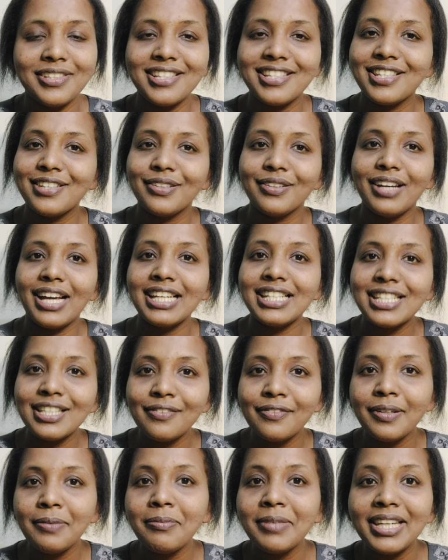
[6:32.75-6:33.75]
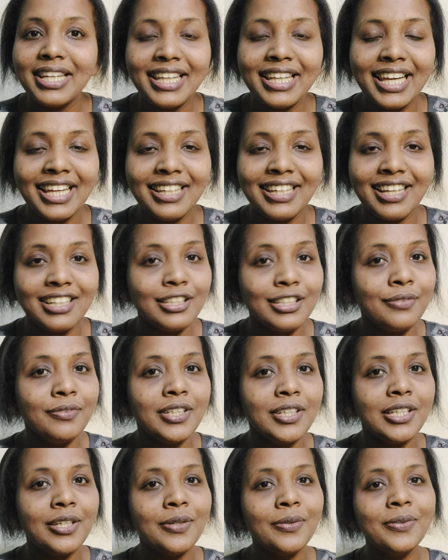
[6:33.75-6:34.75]
So until we meet again in another
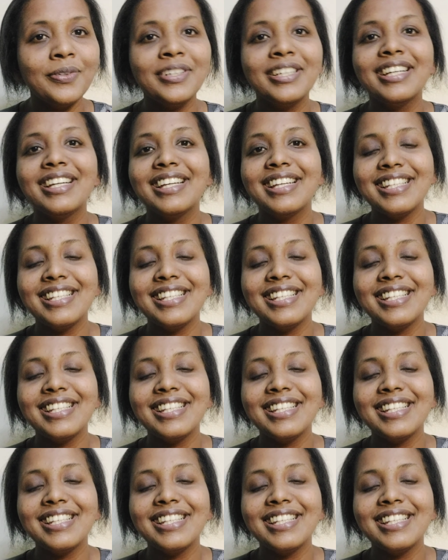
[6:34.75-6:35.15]
video,